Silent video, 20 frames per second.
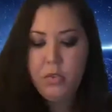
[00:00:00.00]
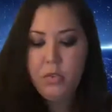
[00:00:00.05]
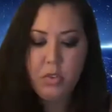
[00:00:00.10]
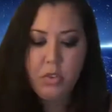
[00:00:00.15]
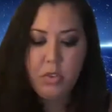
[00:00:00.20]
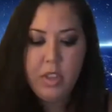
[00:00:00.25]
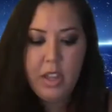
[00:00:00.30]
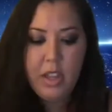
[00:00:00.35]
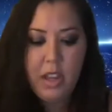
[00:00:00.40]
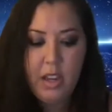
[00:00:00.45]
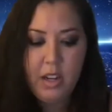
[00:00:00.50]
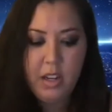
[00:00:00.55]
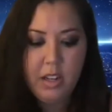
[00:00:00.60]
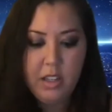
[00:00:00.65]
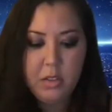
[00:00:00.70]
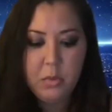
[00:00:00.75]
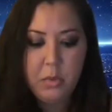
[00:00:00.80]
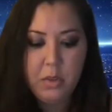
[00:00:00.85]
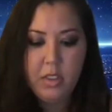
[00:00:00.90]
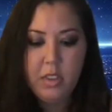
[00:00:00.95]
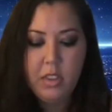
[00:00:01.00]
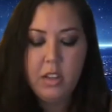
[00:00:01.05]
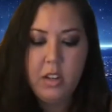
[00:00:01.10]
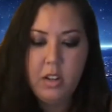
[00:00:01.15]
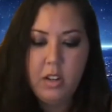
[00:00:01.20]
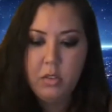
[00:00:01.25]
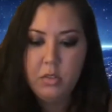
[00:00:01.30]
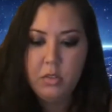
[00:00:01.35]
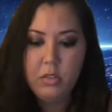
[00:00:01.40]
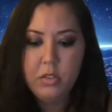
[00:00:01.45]
through the 80s with,
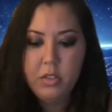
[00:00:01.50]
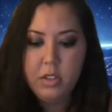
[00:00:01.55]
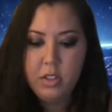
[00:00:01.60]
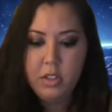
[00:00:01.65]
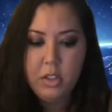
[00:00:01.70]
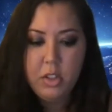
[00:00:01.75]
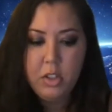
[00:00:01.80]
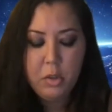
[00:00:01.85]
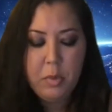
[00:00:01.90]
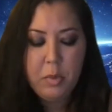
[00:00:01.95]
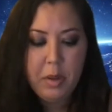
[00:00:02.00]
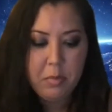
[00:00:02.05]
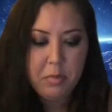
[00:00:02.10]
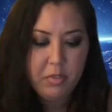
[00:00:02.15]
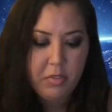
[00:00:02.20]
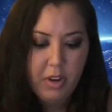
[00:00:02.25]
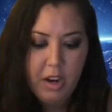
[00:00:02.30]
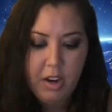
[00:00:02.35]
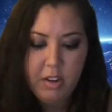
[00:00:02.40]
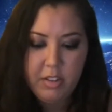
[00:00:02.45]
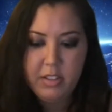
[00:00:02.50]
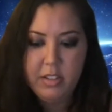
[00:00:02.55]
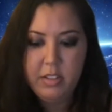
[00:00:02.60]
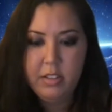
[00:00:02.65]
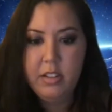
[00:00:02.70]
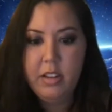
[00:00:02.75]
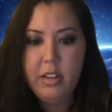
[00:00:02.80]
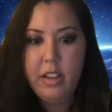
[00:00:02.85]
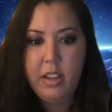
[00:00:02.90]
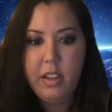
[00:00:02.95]
the tube amplifiers and
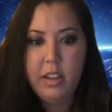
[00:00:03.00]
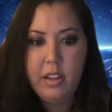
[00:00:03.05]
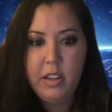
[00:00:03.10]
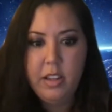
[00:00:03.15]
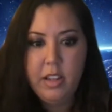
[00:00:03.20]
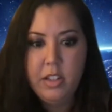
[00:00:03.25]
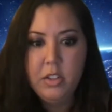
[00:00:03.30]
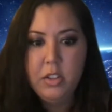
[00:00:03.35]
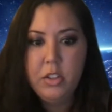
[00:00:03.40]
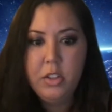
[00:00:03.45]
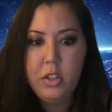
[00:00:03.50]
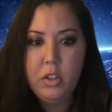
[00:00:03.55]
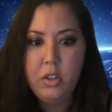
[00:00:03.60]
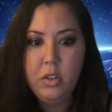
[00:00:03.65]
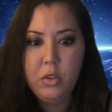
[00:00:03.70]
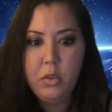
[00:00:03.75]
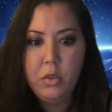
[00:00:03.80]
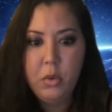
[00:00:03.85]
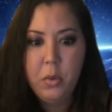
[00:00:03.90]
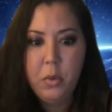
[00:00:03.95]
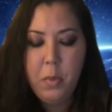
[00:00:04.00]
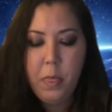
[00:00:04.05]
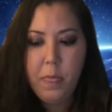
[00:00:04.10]
into